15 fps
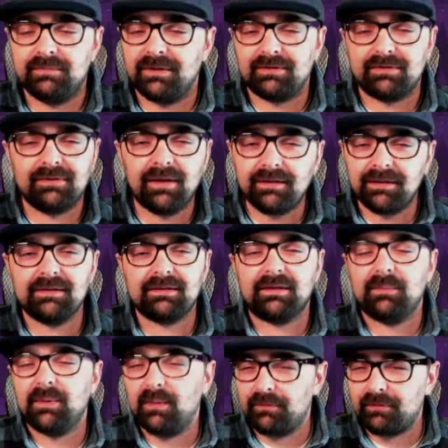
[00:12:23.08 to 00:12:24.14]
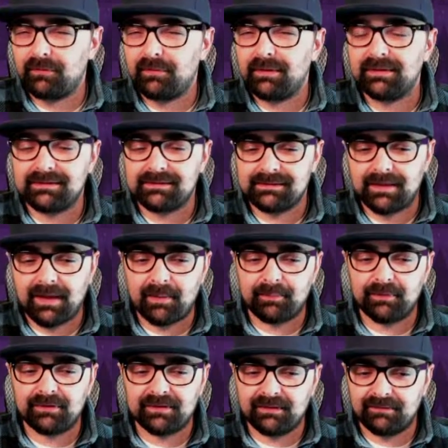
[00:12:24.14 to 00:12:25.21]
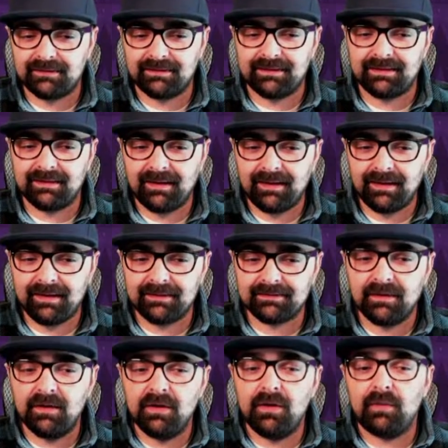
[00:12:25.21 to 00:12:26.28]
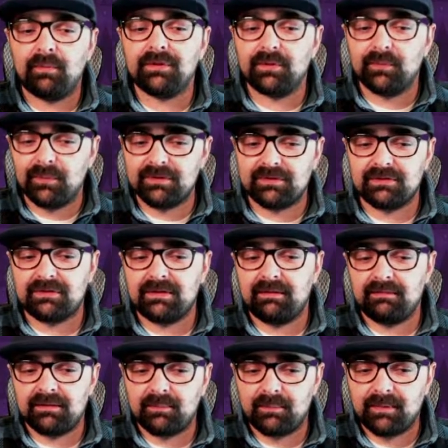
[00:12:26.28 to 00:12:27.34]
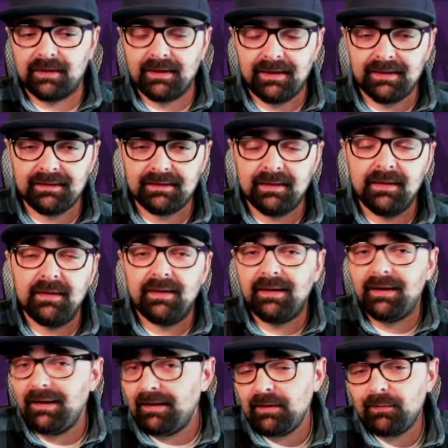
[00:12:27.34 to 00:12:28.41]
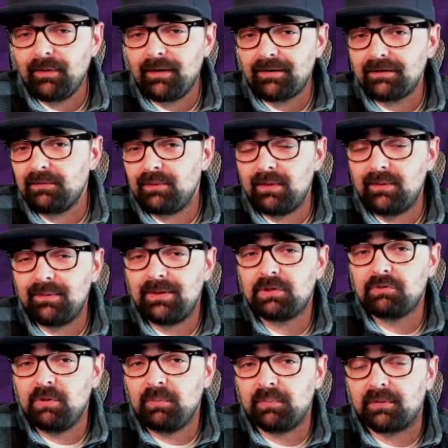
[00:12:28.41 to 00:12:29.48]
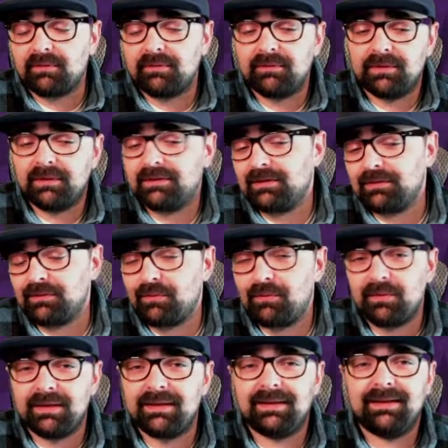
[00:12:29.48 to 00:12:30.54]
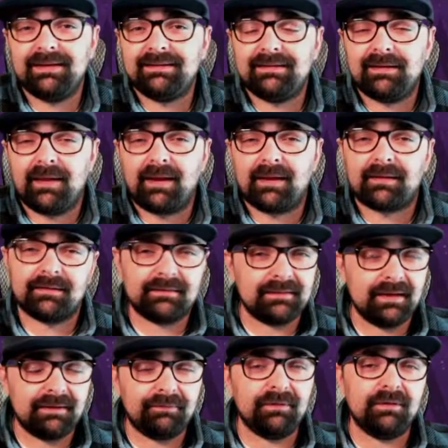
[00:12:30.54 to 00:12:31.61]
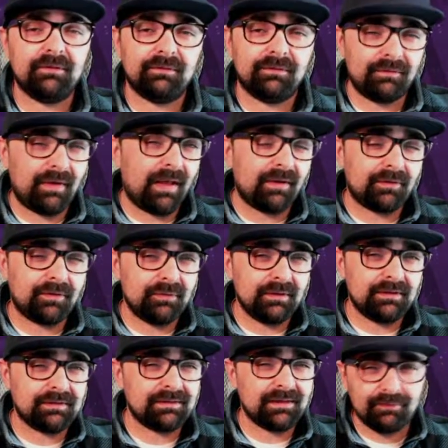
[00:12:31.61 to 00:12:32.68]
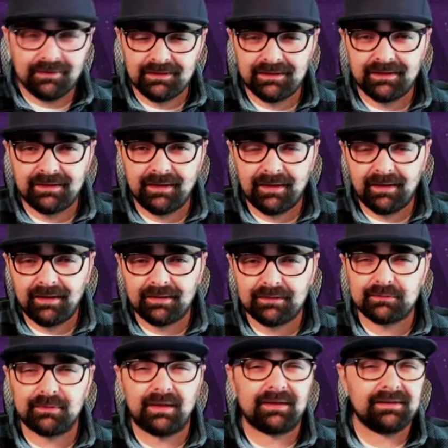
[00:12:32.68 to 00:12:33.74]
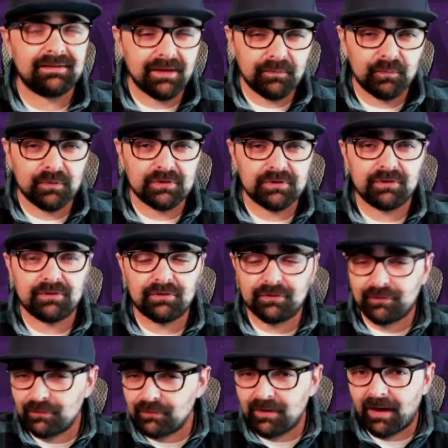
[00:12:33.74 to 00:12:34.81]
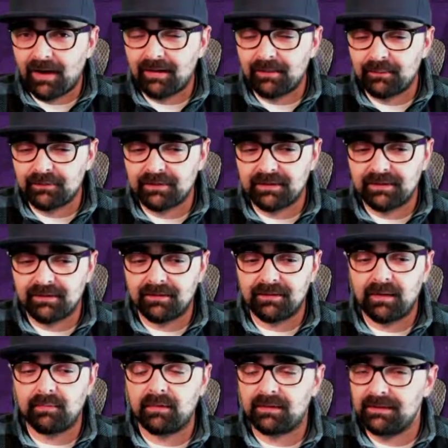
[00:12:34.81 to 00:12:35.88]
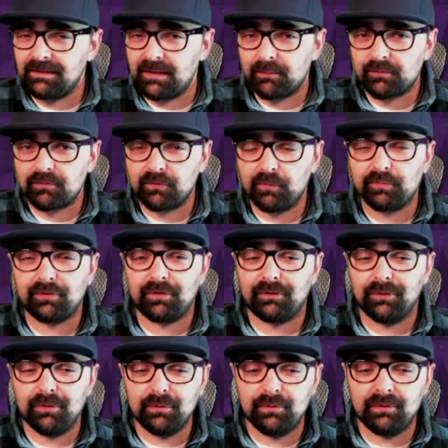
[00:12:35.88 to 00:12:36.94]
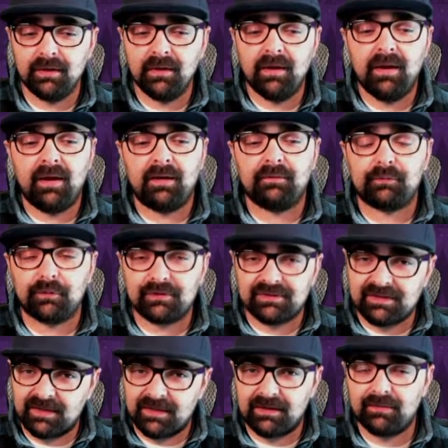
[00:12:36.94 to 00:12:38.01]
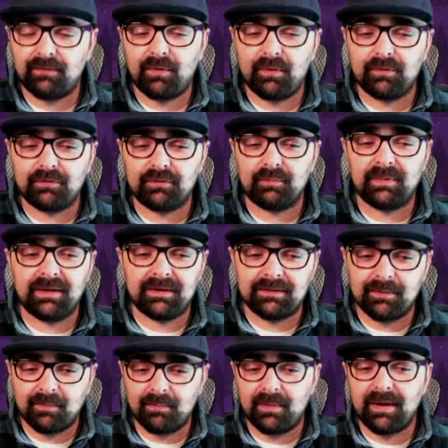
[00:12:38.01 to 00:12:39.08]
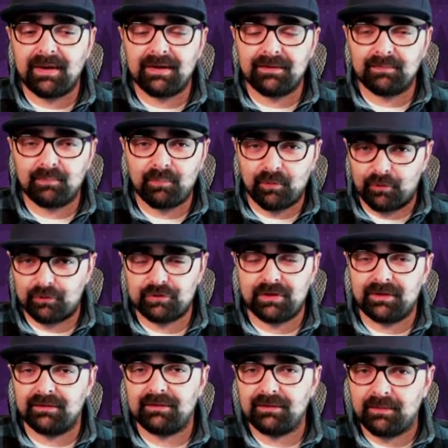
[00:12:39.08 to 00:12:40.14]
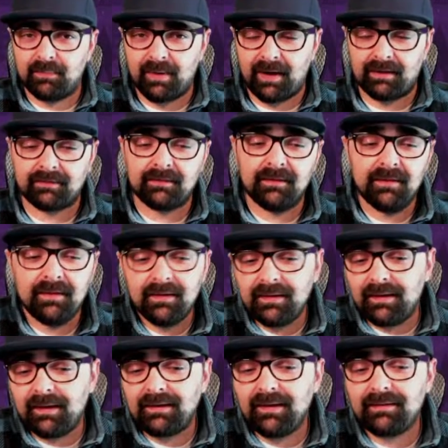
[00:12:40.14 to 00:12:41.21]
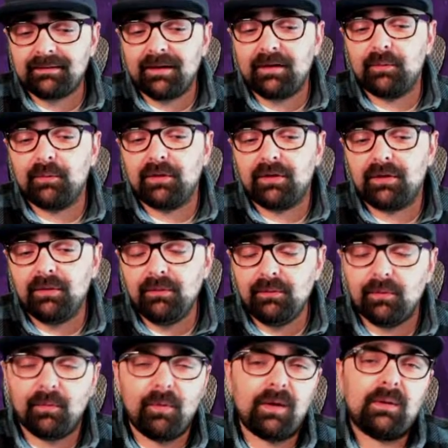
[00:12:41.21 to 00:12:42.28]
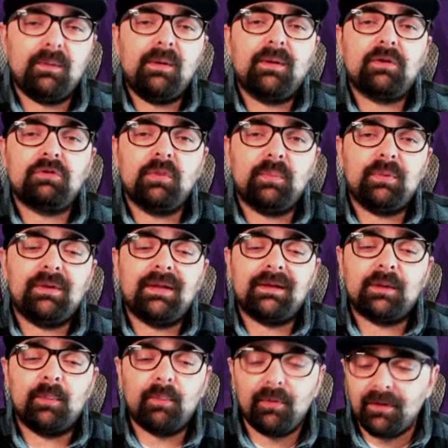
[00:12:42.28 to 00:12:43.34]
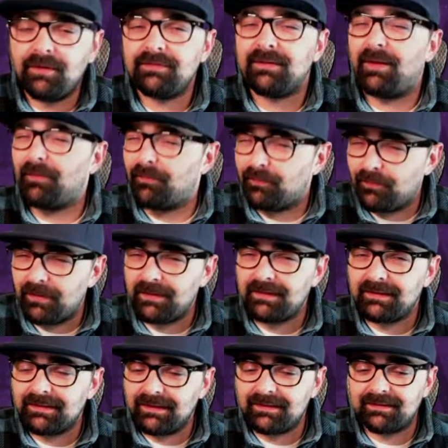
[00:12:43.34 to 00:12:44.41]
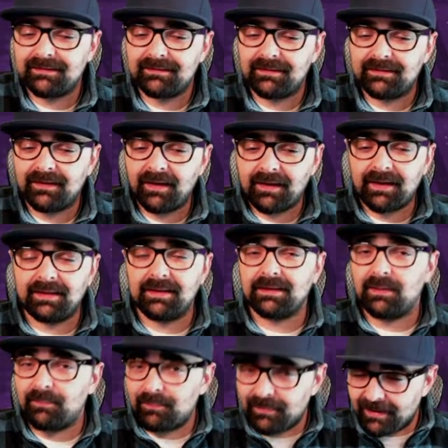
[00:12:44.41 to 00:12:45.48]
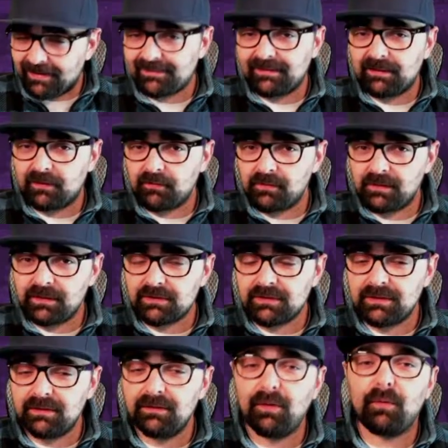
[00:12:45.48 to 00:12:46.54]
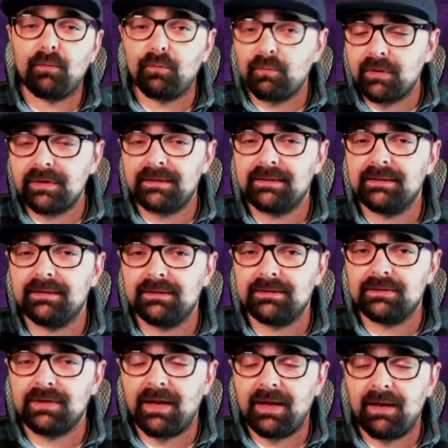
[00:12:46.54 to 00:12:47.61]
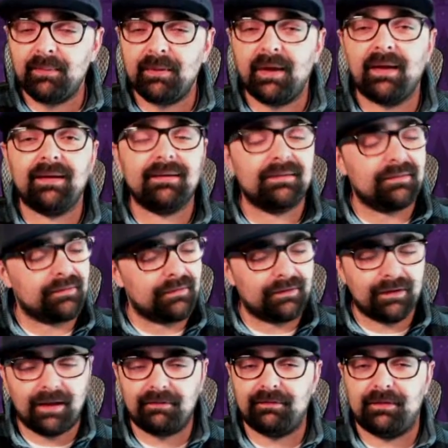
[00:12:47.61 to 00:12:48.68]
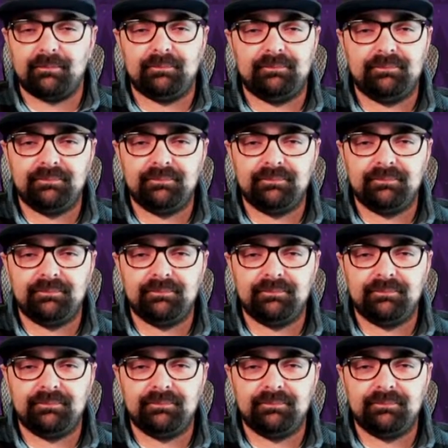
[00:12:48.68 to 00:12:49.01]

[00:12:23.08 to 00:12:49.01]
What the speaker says: there's nothing that's going to be able to really stop the 17 Hogs with the wizards and everything behind, and he walks away with the triple. This is a really nice attack. 7 Valkyries, 17 Hogs, we got 10 wizards, 2 golems in here, a couple cleanup troops, a loon, and of course the heroes being the main push into the base. And that's kind of what you do. Walk away with a triple like a boss. I really like this attack. I like the base identification here. A really good job. Love it.